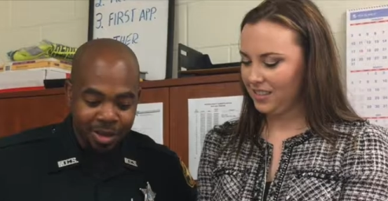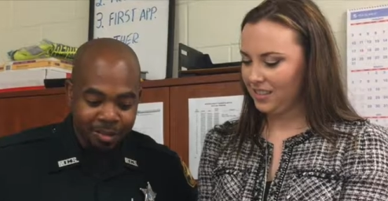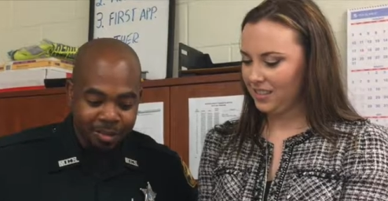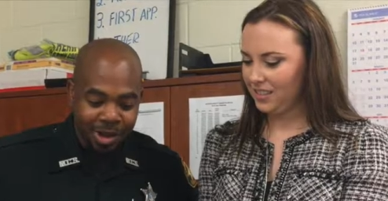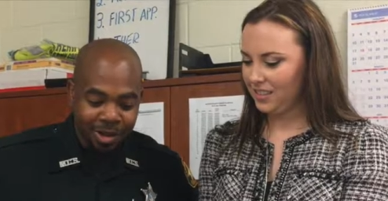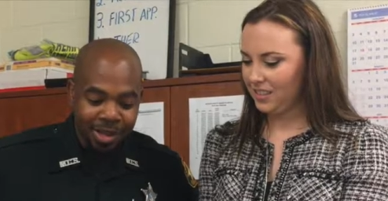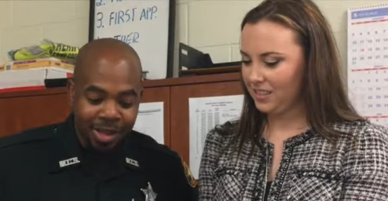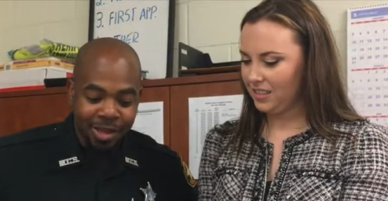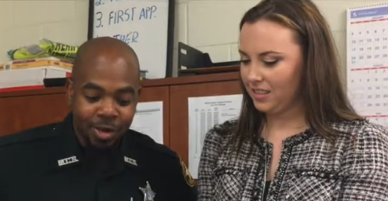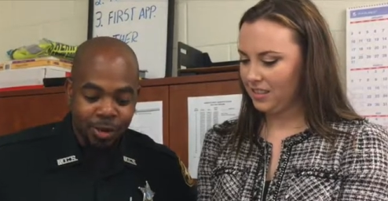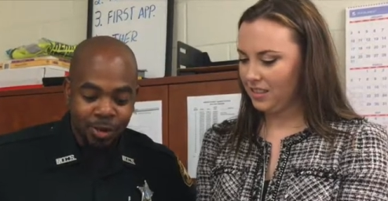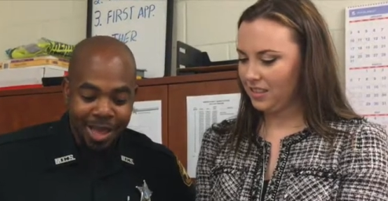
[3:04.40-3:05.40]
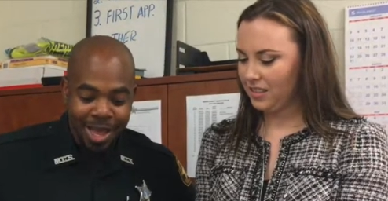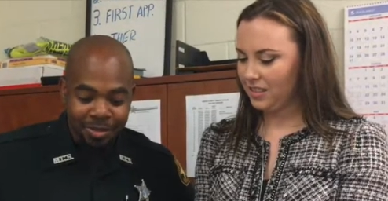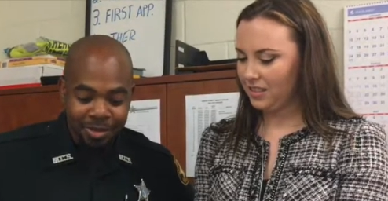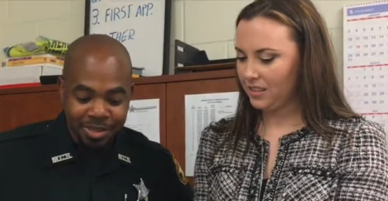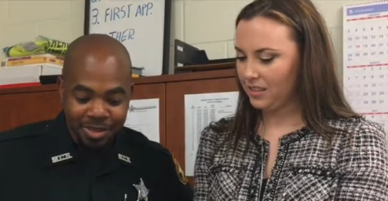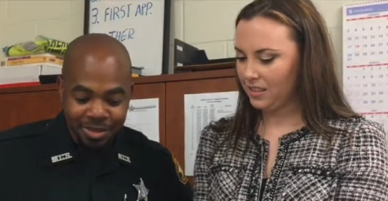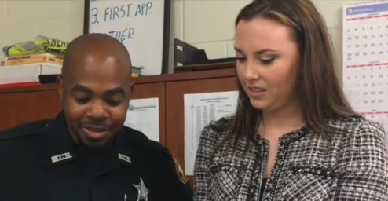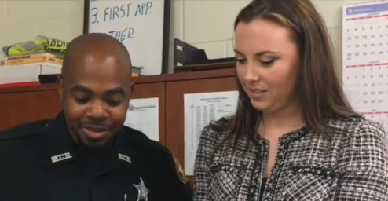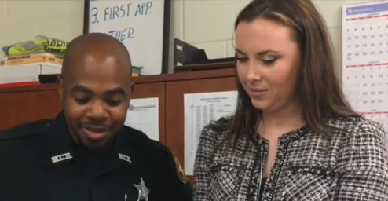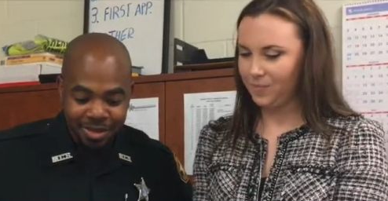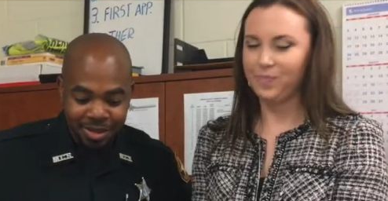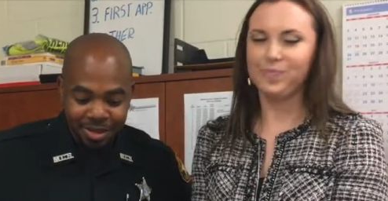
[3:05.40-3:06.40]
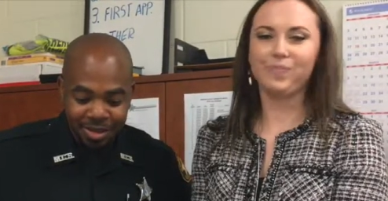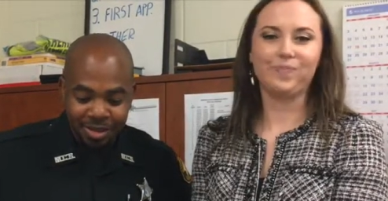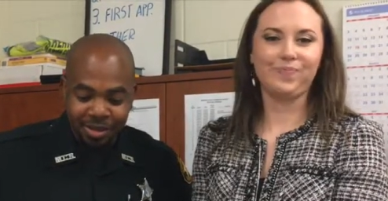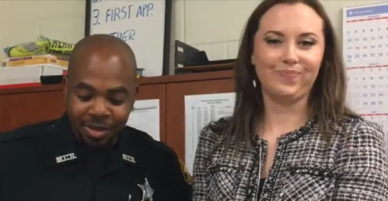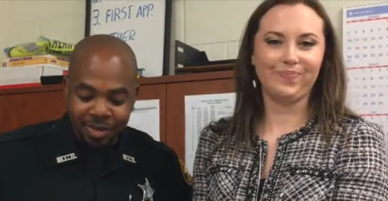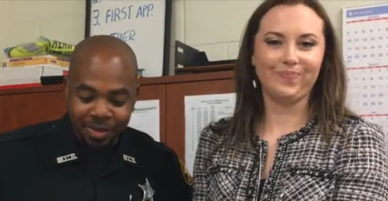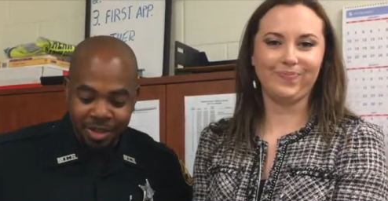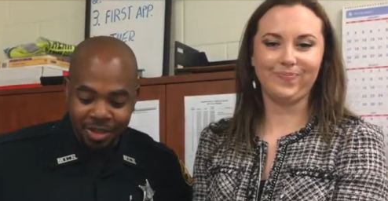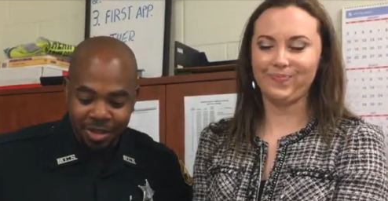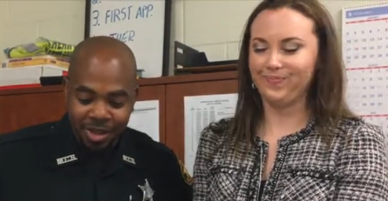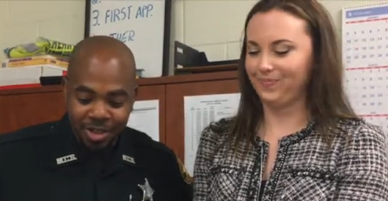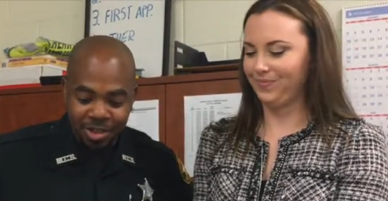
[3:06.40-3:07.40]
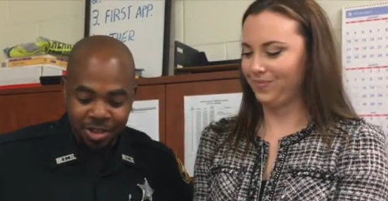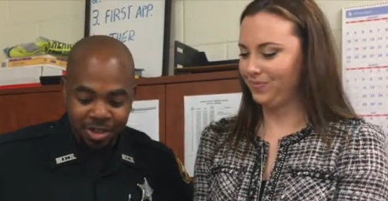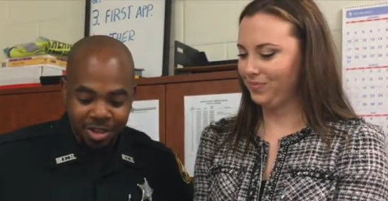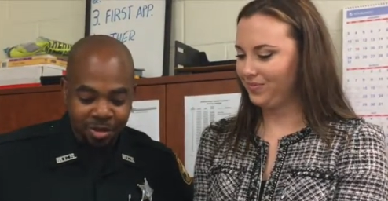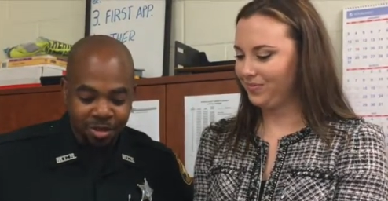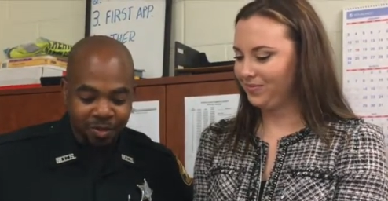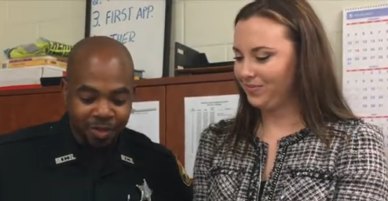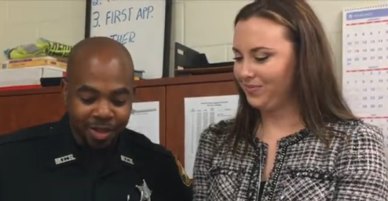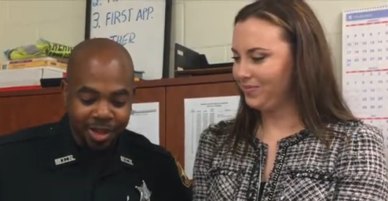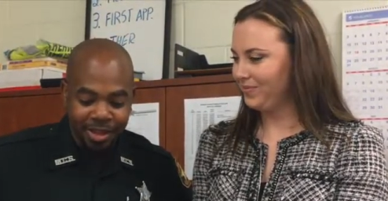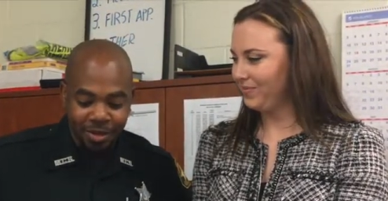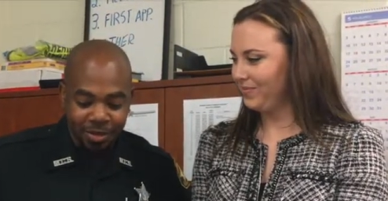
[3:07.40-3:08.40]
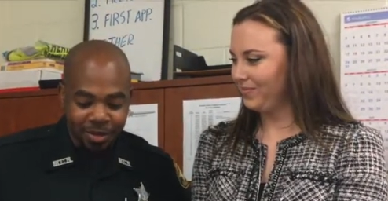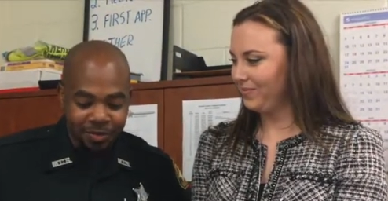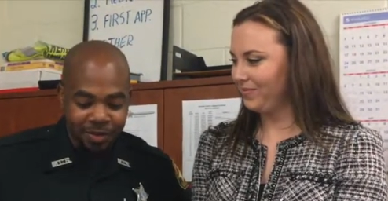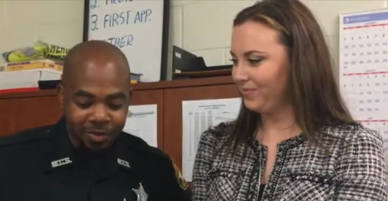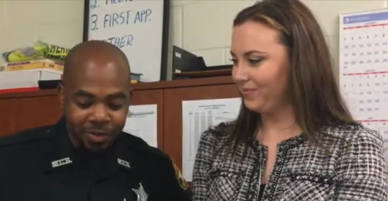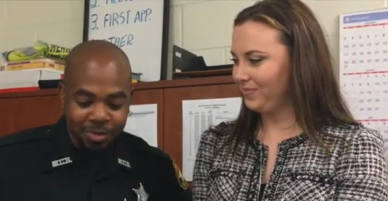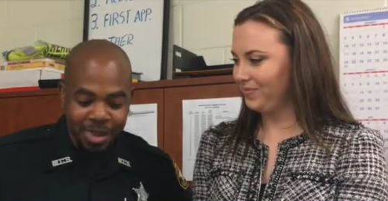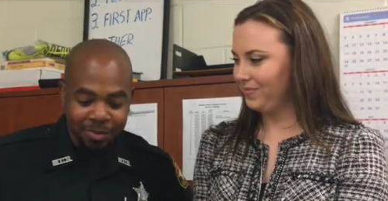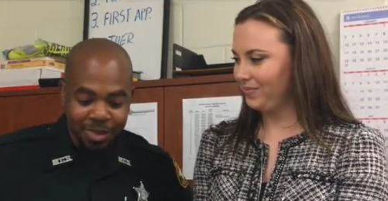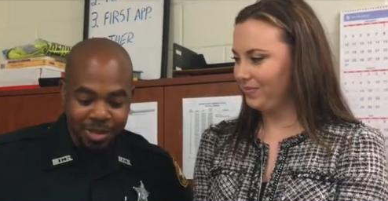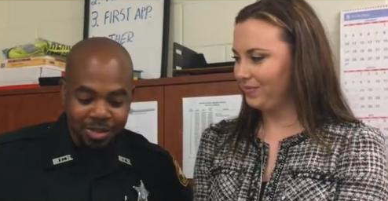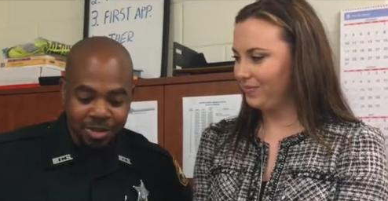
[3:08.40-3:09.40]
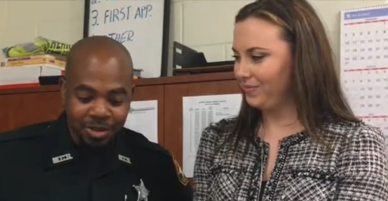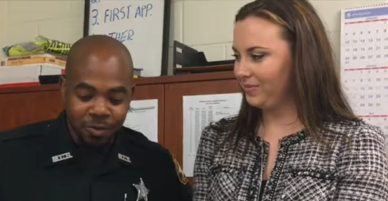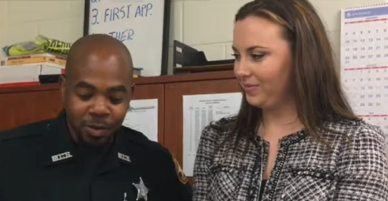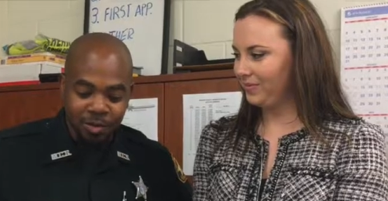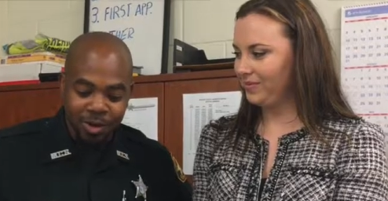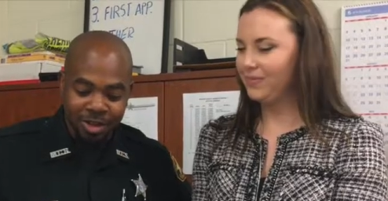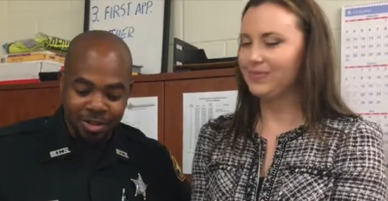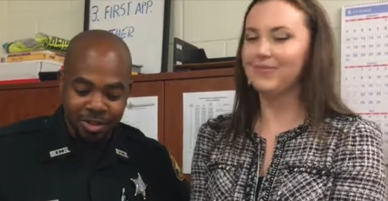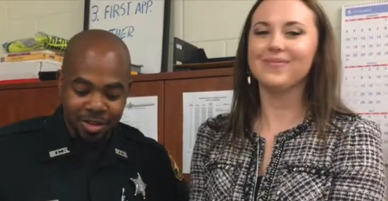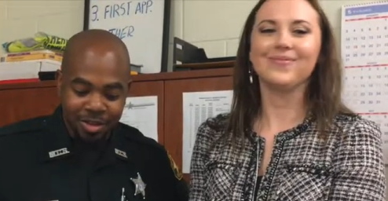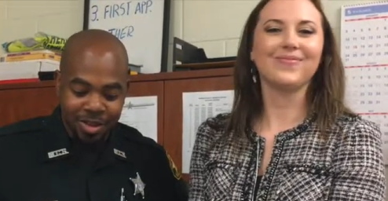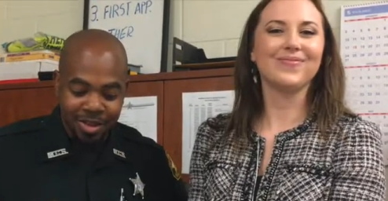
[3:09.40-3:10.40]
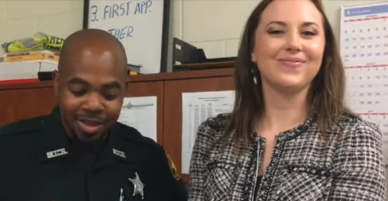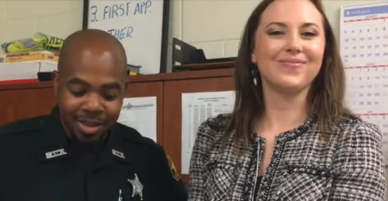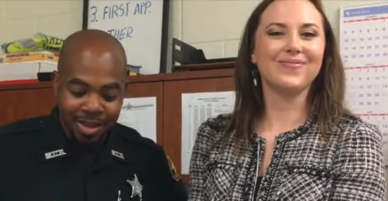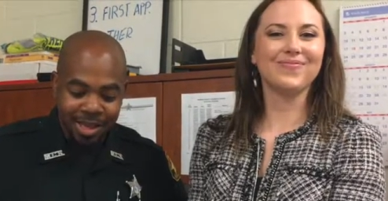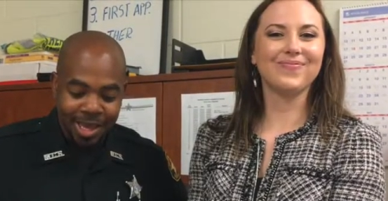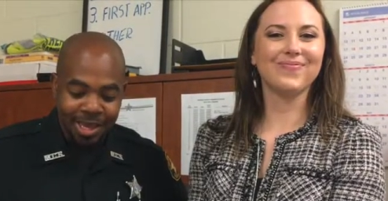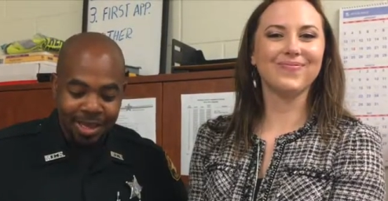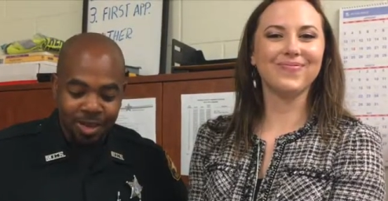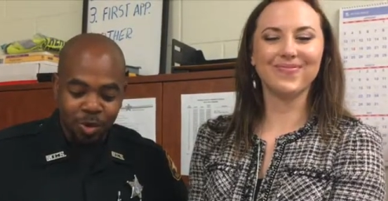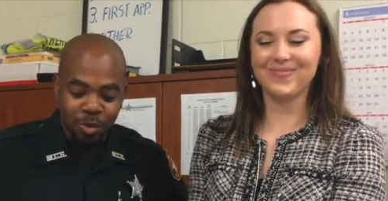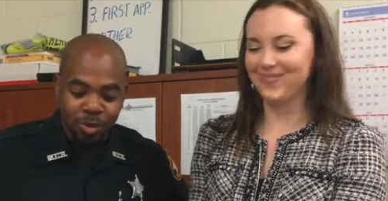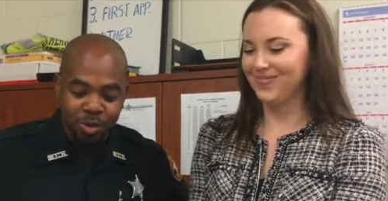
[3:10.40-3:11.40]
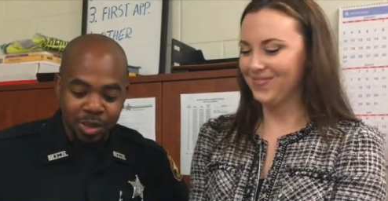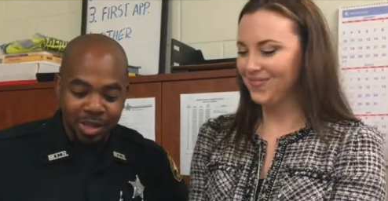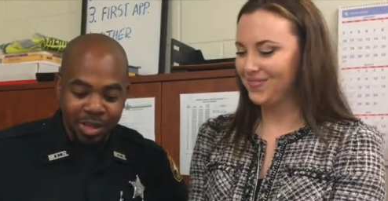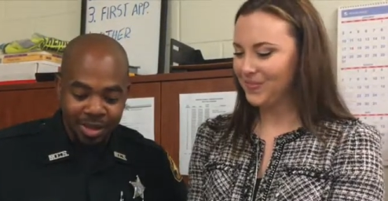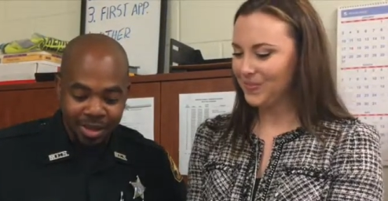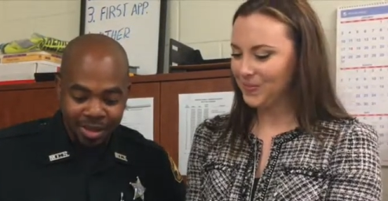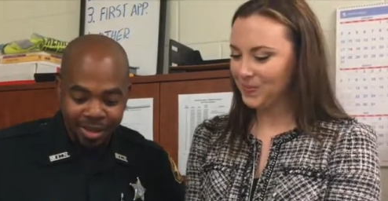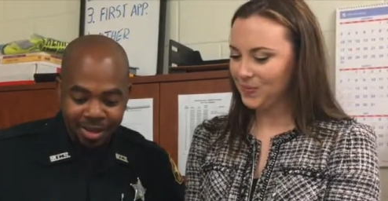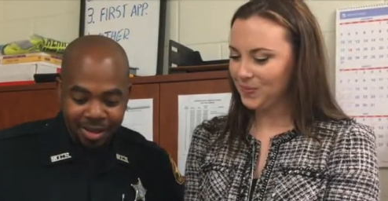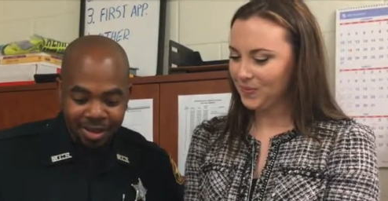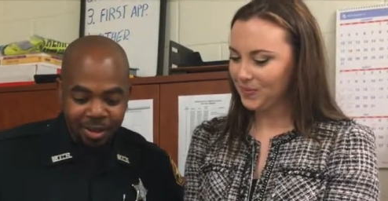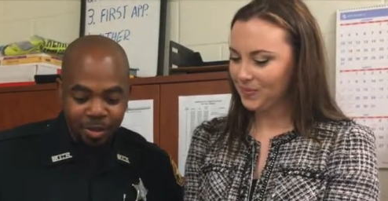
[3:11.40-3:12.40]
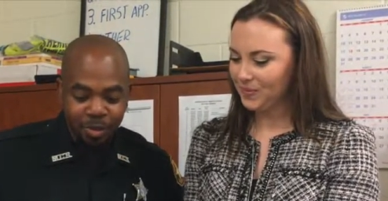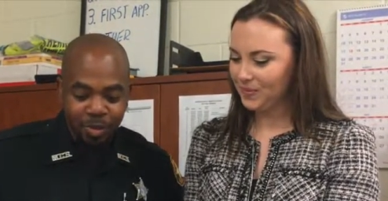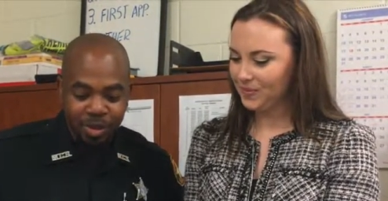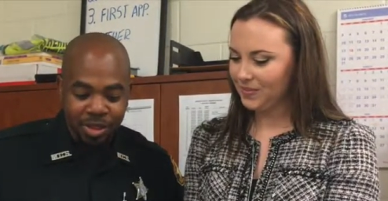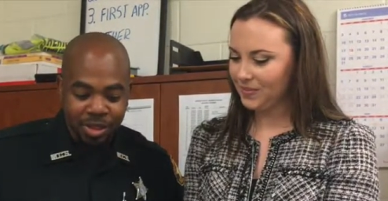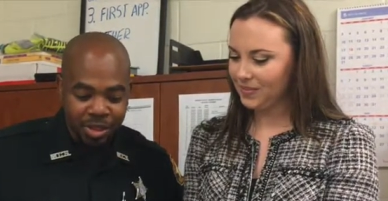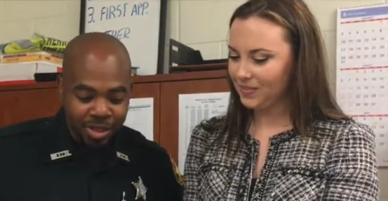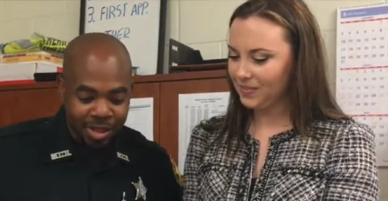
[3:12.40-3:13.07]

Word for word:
Speaker 1: Natalie Cole During the investigation, Jones fled on foot from deputies to avoid arrest. K-9 Corporal Lee, along with